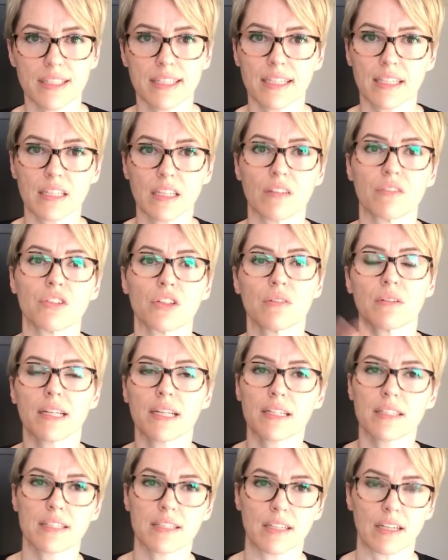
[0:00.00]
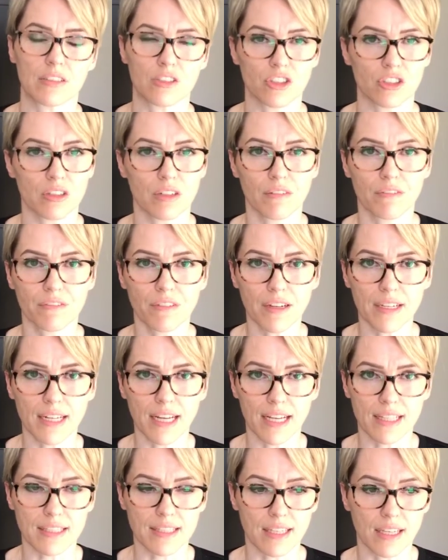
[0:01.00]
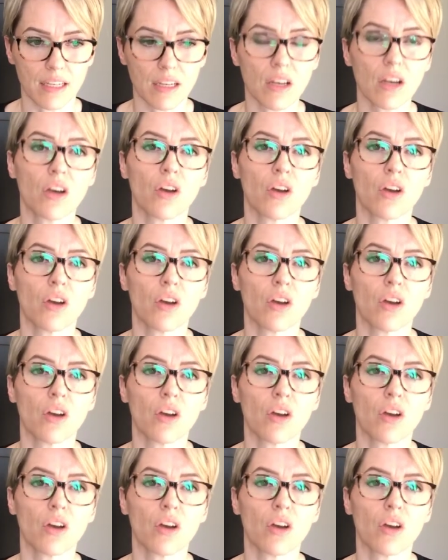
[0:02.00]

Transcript: to give you an extension on financing